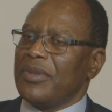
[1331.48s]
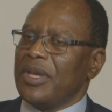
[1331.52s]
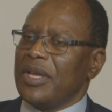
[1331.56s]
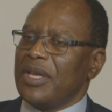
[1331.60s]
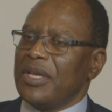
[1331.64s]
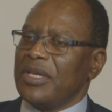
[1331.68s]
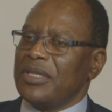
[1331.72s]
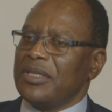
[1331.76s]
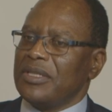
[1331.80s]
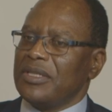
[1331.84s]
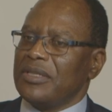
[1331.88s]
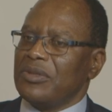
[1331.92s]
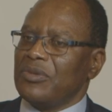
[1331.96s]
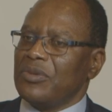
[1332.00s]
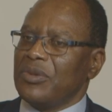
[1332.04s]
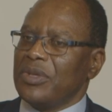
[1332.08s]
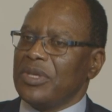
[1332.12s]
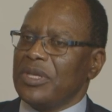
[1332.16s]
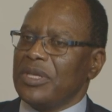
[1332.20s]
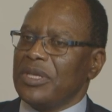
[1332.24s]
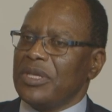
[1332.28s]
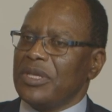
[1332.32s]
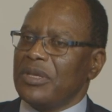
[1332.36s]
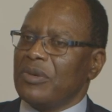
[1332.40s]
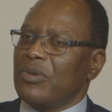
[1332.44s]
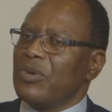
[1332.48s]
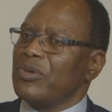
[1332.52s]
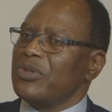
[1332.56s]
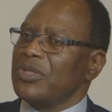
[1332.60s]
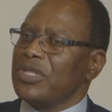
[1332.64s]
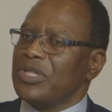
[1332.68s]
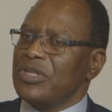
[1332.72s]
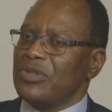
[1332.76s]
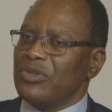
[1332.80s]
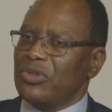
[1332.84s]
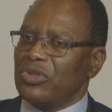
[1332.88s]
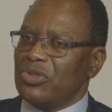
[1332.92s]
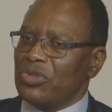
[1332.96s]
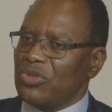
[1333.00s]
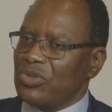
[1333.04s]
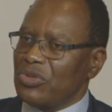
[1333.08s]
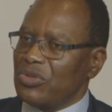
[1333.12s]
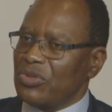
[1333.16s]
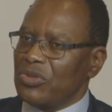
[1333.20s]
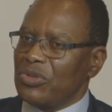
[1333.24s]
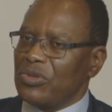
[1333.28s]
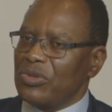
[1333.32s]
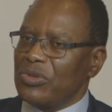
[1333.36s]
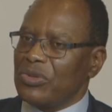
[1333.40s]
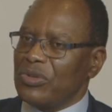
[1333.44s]
And we continue
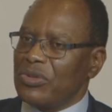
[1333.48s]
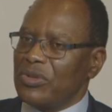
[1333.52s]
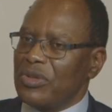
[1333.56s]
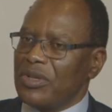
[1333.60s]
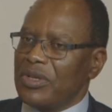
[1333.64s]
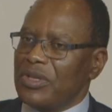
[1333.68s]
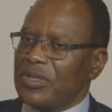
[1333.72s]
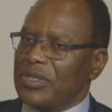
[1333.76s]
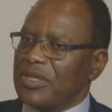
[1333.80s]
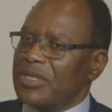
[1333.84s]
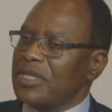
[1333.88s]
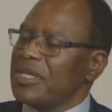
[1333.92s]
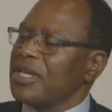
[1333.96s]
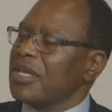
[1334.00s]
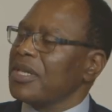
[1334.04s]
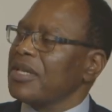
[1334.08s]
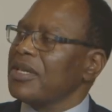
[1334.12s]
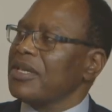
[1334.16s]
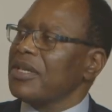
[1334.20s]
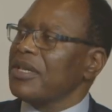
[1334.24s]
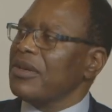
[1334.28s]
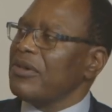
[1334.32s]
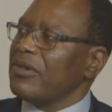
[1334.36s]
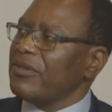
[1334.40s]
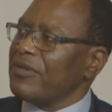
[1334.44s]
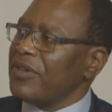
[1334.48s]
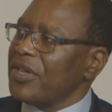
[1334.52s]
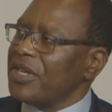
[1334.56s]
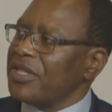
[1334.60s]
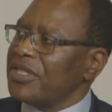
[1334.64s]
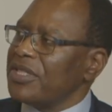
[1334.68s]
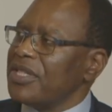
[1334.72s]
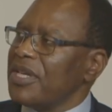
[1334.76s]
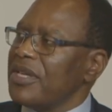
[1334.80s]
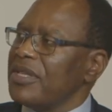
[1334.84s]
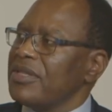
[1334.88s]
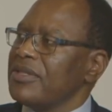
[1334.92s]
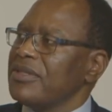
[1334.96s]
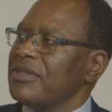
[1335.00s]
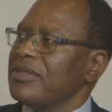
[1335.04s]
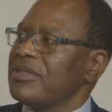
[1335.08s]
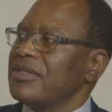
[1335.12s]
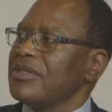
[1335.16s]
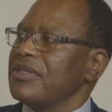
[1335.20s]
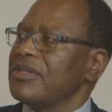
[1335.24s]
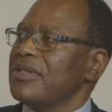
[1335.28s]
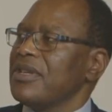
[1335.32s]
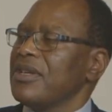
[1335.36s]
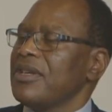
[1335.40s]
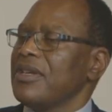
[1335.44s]
to seek
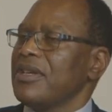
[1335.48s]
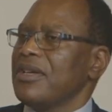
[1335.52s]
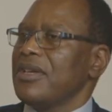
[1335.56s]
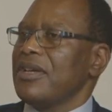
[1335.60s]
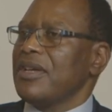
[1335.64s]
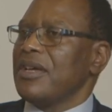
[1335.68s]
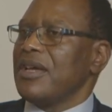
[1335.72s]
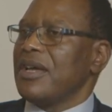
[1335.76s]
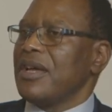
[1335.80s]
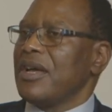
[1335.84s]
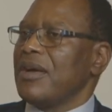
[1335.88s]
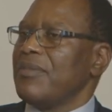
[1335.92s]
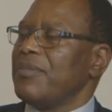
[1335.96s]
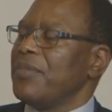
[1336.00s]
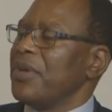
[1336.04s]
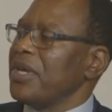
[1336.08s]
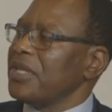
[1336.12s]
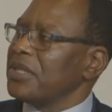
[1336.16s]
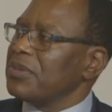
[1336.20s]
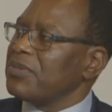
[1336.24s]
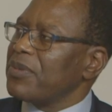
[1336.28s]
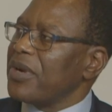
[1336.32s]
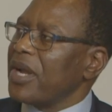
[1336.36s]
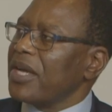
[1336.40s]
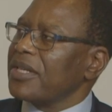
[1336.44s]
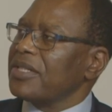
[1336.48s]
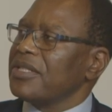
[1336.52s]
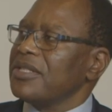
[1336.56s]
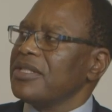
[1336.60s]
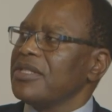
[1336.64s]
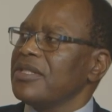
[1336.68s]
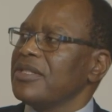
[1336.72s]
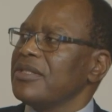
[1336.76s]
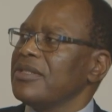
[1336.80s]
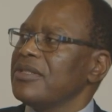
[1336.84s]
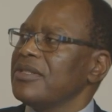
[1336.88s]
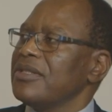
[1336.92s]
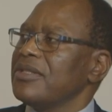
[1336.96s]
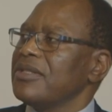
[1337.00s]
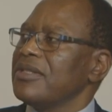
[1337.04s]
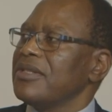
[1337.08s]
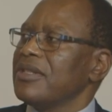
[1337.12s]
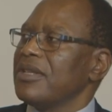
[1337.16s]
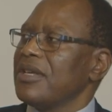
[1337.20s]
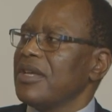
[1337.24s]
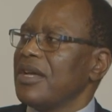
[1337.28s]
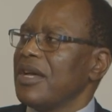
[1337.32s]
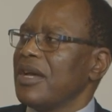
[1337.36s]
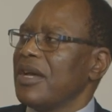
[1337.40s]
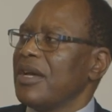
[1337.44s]
innovations, best practices
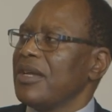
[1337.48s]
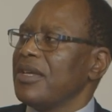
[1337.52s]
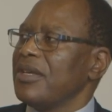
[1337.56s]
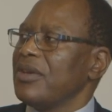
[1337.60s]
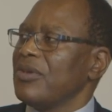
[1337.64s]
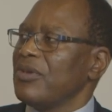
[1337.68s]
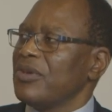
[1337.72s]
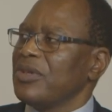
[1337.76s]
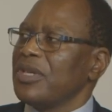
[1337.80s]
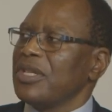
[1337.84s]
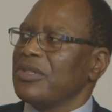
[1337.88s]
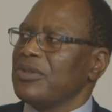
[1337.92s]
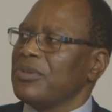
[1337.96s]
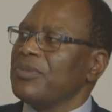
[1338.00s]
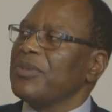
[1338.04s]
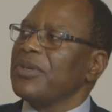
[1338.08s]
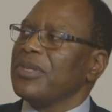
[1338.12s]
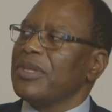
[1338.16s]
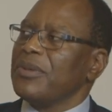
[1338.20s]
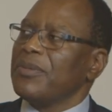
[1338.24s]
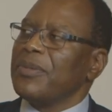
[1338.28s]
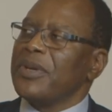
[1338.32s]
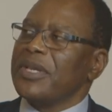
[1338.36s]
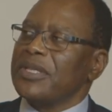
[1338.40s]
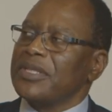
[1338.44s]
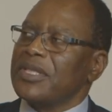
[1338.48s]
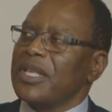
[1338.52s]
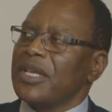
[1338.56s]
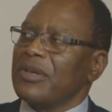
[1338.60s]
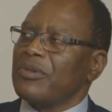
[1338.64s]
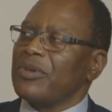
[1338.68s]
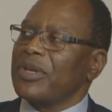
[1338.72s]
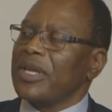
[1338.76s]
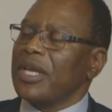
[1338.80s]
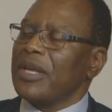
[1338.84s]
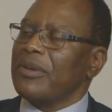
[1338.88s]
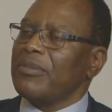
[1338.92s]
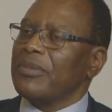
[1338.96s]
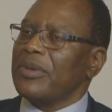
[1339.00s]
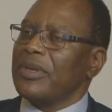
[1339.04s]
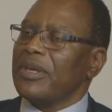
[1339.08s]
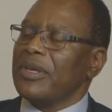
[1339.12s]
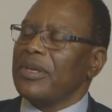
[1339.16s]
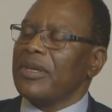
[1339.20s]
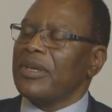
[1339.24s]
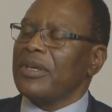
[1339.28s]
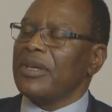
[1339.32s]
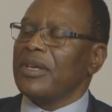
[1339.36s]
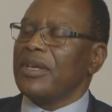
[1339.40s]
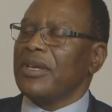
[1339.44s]
in order to be the best that we can be.